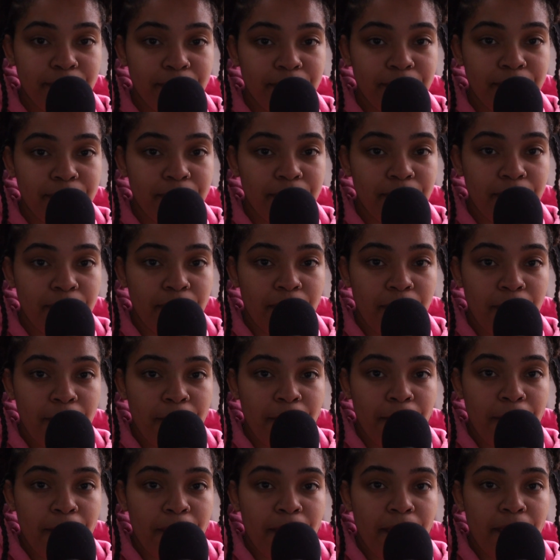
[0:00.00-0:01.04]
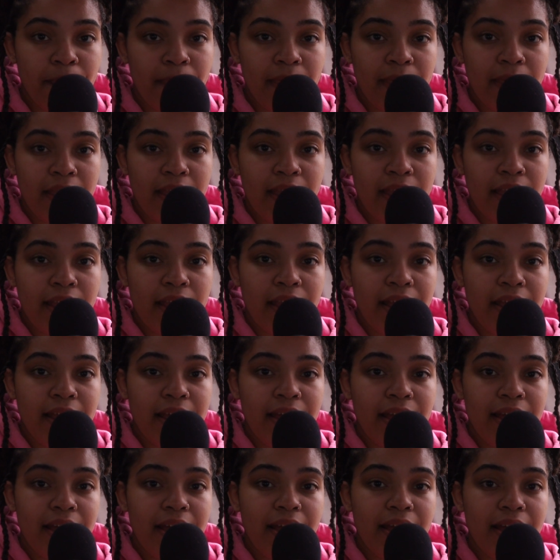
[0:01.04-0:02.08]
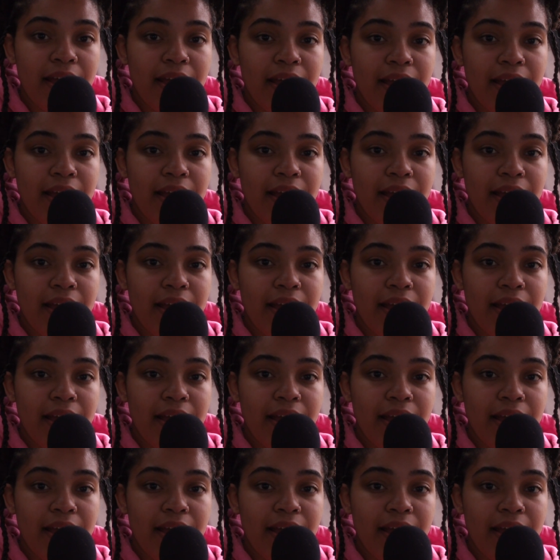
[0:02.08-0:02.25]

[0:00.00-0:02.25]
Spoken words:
No one is speaking in this clip.